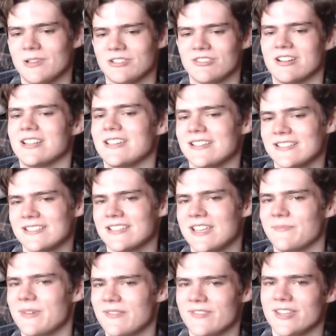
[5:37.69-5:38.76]
I try to
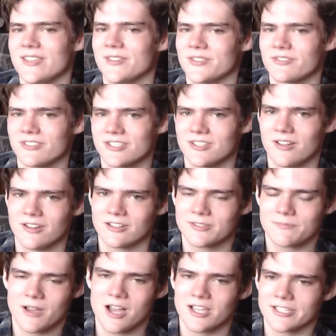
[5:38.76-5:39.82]
extend my videos for as long as
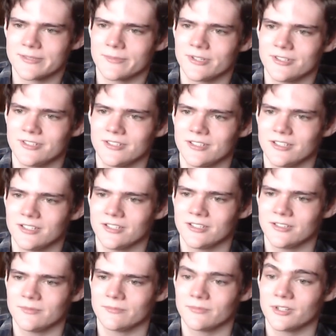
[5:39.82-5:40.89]
possible.
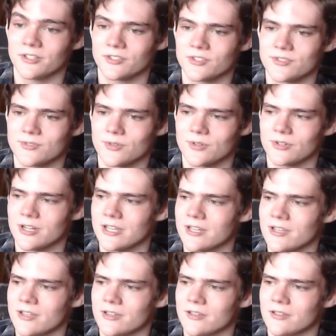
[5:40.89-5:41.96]
They're at the store right
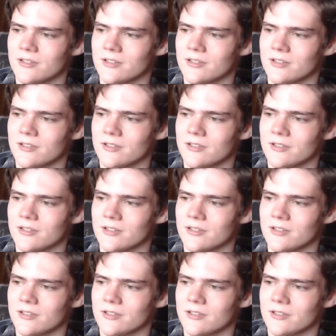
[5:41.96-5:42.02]
now.